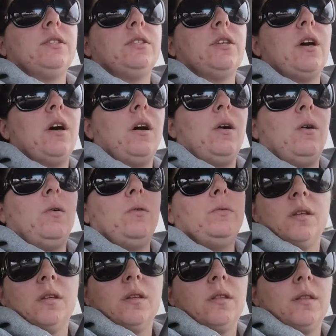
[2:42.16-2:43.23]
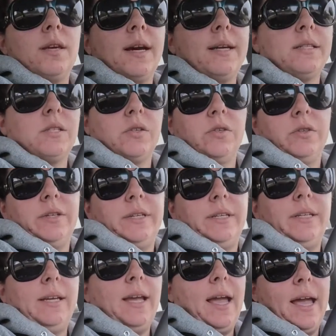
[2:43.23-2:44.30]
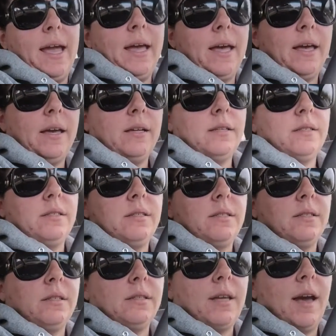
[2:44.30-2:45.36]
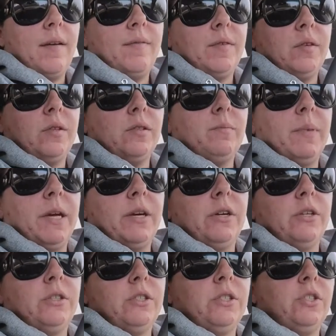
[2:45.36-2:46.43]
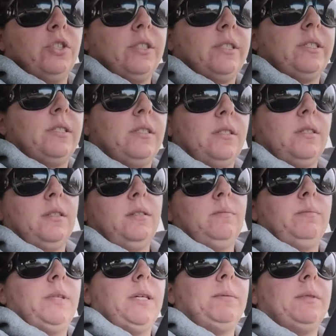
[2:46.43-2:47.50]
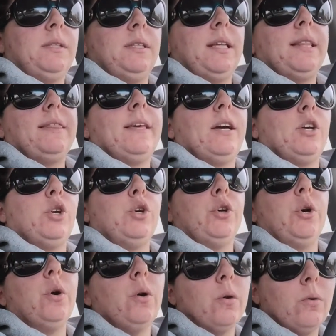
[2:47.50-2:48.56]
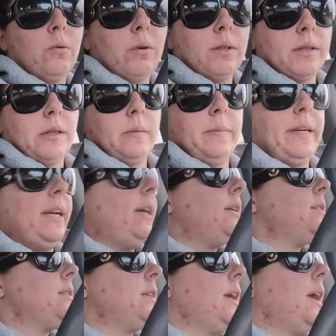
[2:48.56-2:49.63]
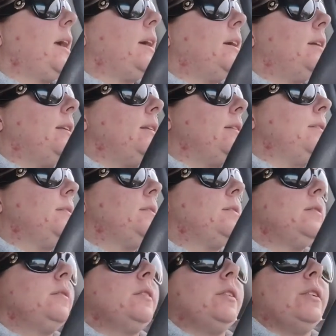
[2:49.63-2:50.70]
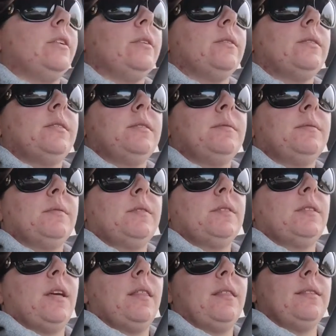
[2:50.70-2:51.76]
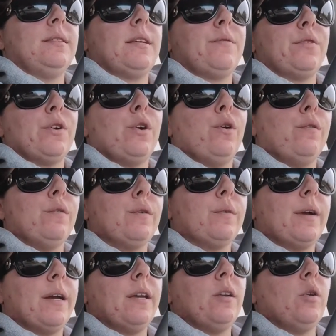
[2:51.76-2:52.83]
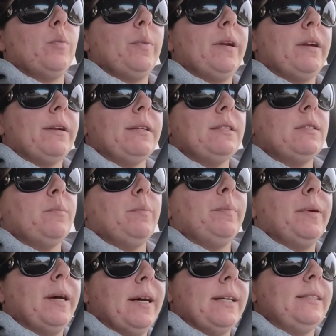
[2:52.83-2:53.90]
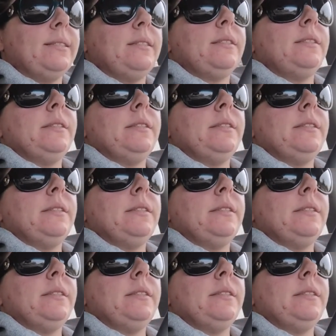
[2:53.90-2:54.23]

So that's good and that feels better to just be able to let that go a little bit and you know, nothing's ever over, right? You're a parent, but